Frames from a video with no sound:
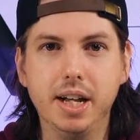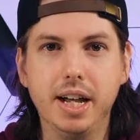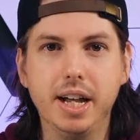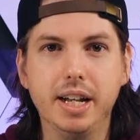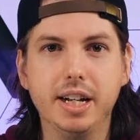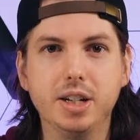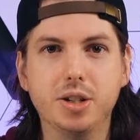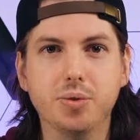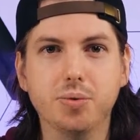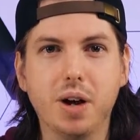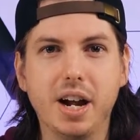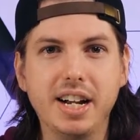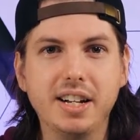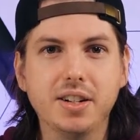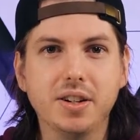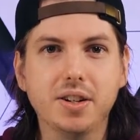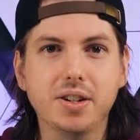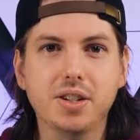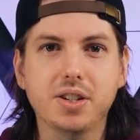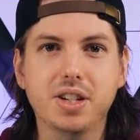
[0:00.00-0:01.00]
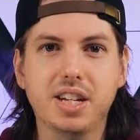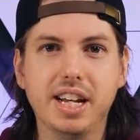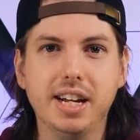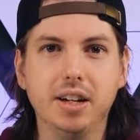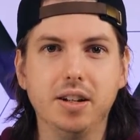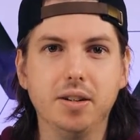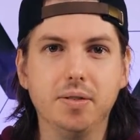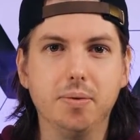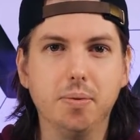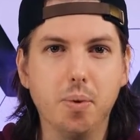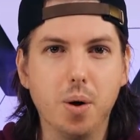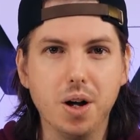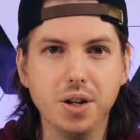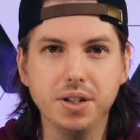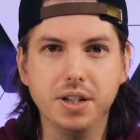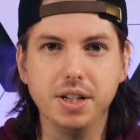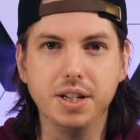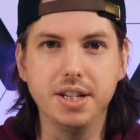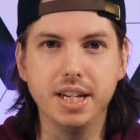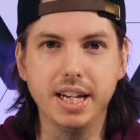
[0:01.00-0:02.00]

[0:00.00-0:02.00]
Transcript: and it's ranked on a scale of 1 to